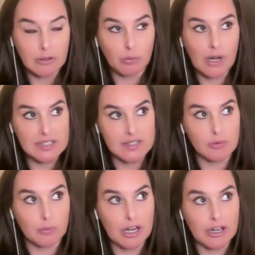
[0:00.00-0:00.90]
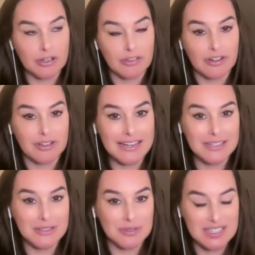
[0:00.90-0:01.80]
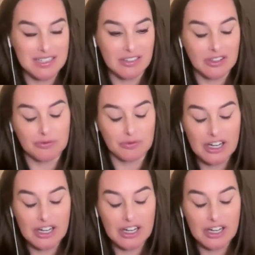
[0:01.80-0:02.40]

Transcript: in ways where the